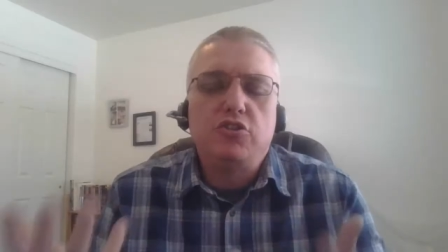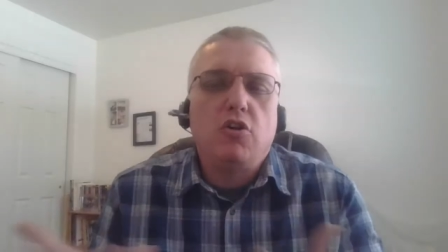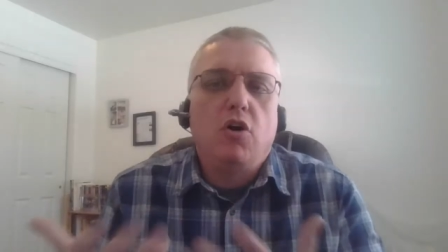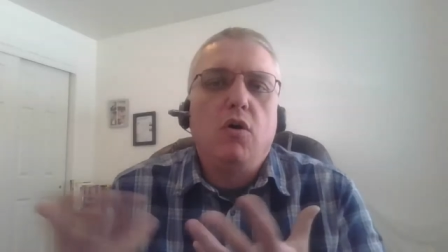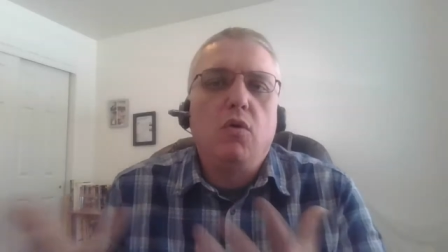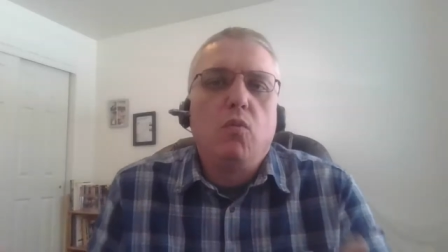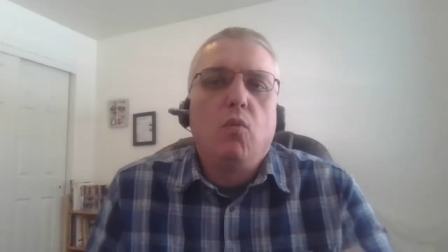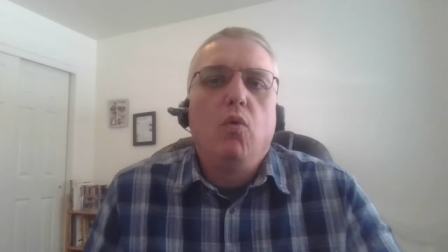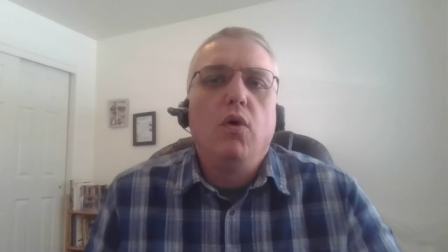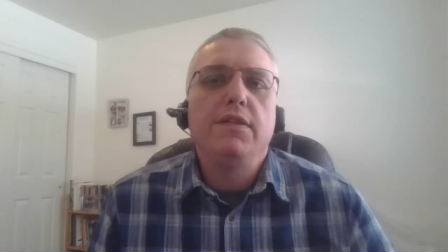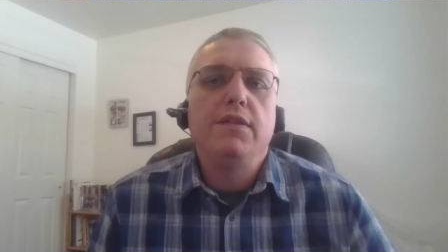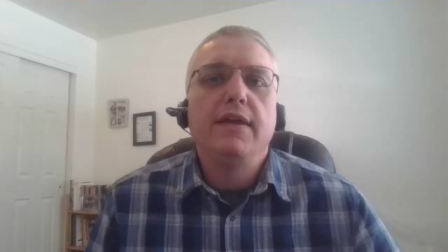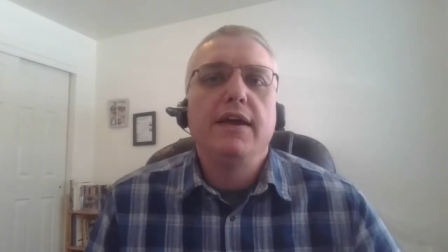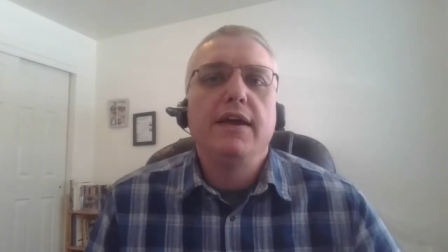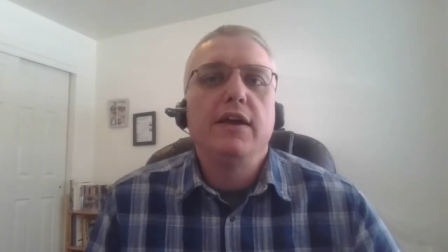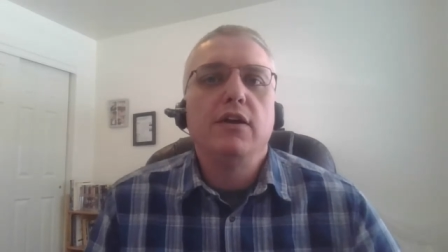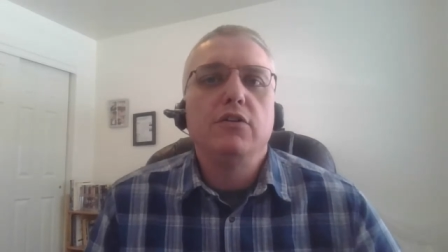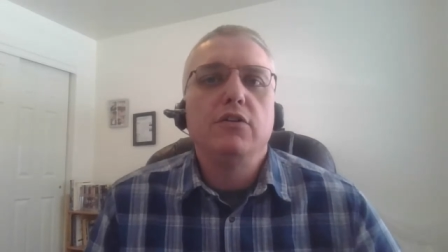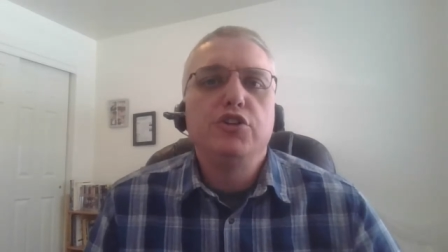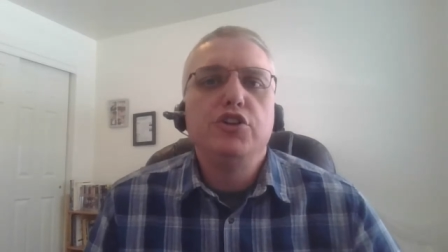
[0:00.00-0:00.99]
on what
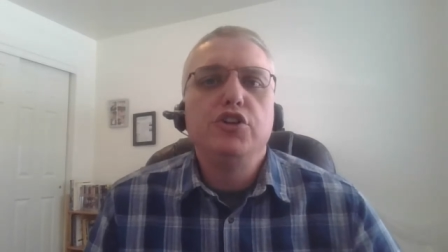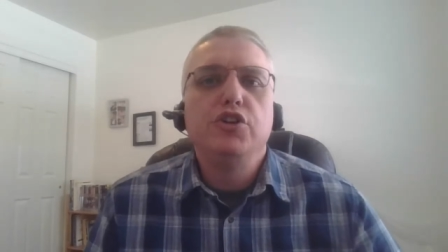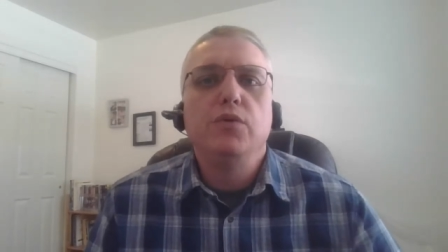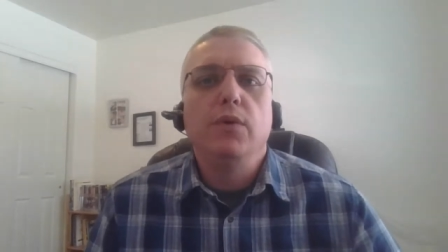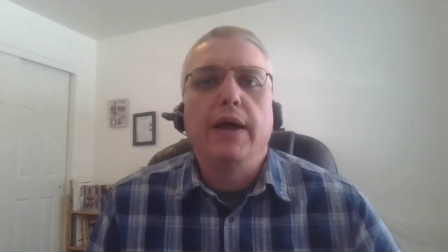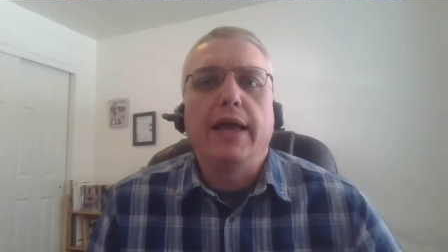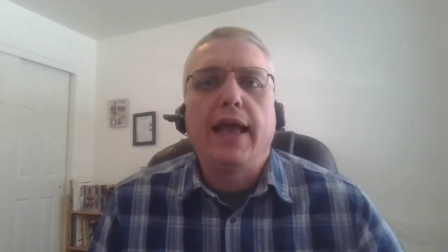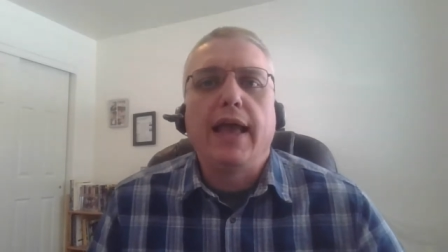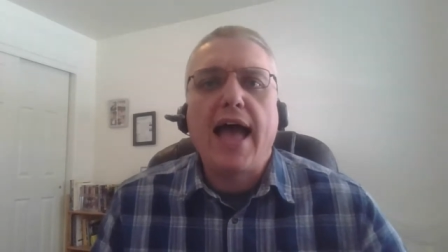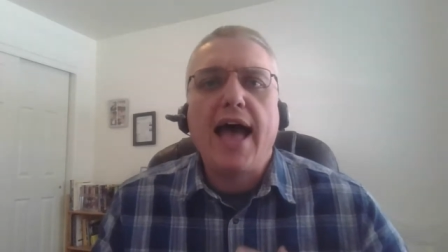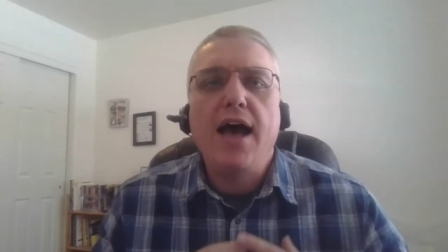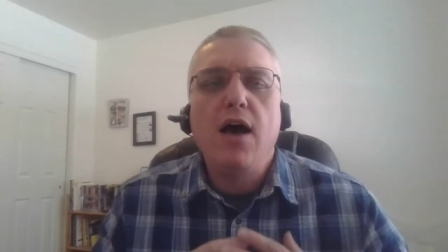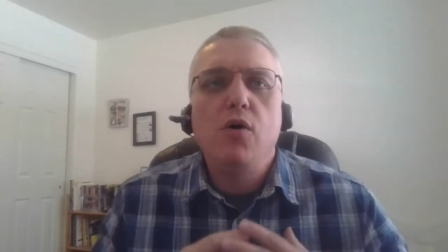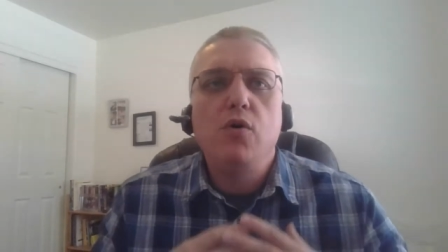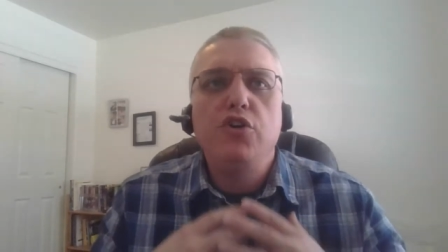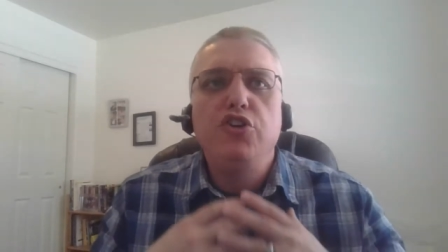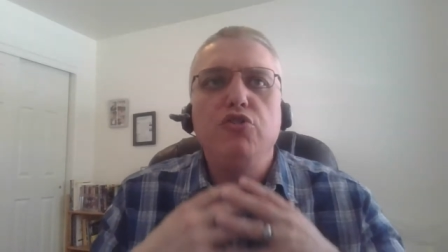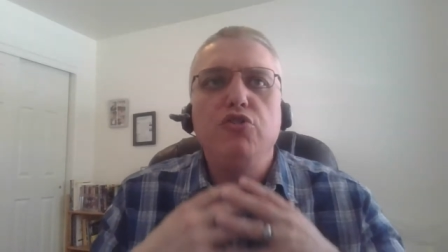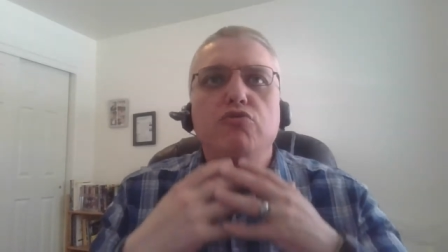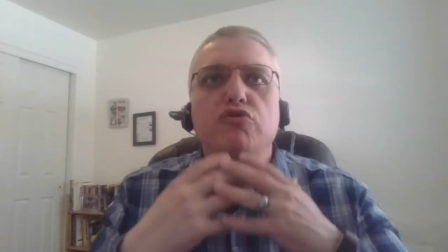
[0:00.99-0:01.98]
they are doing,
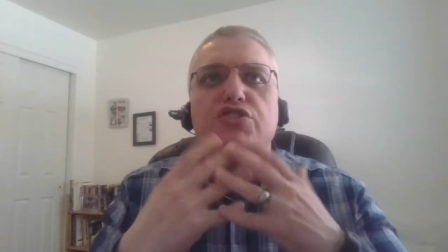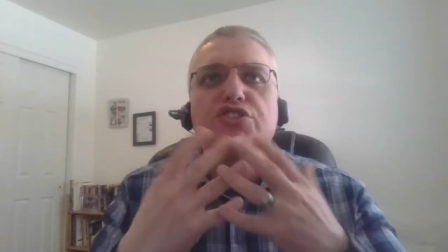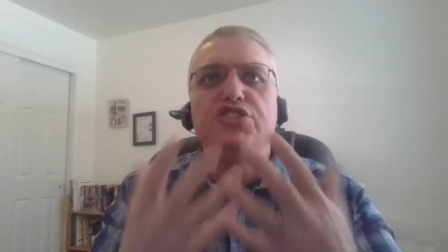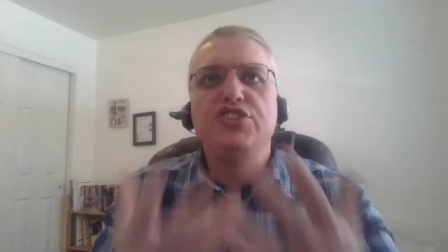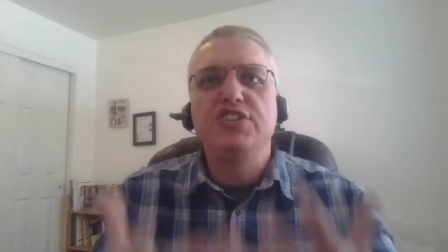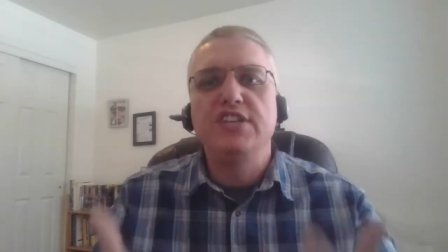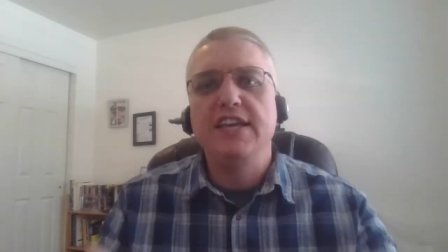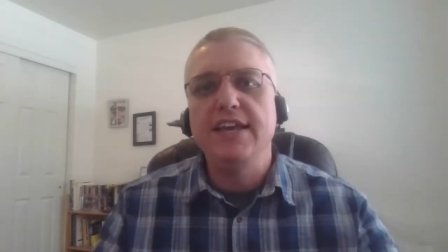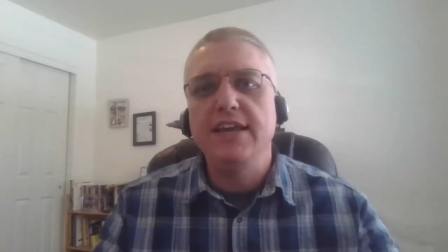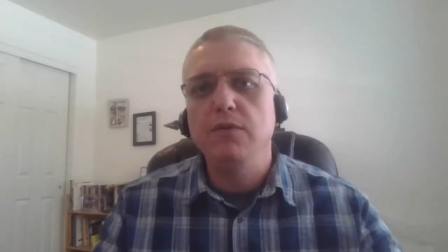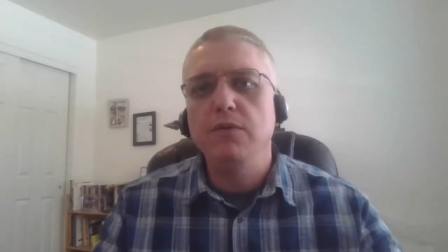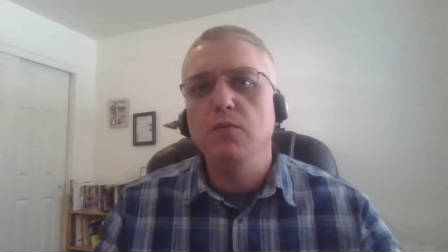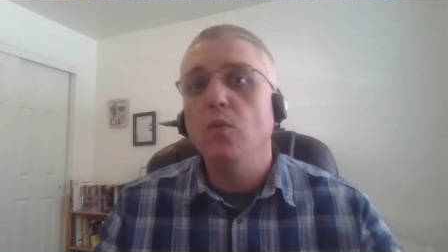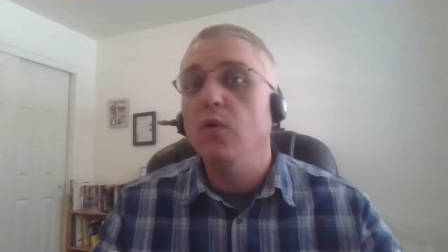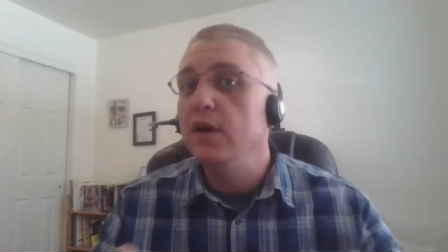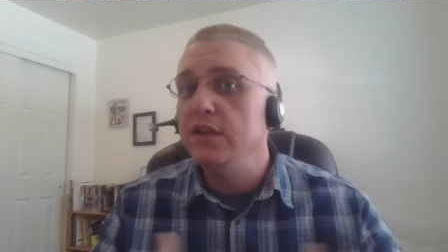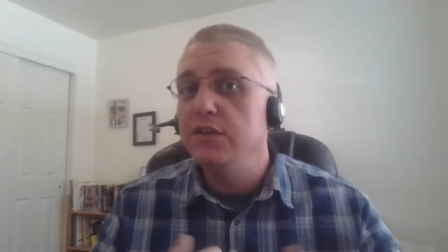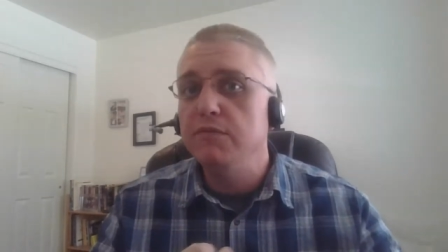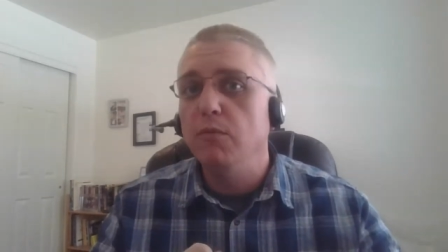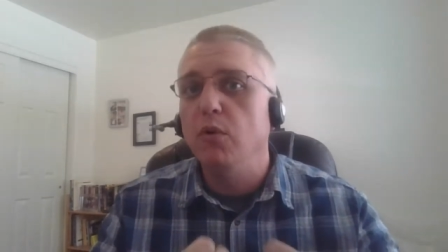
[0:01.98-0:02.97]
how you see
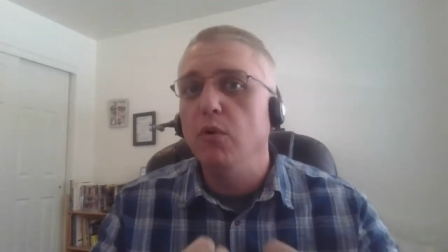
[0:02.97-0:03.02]
what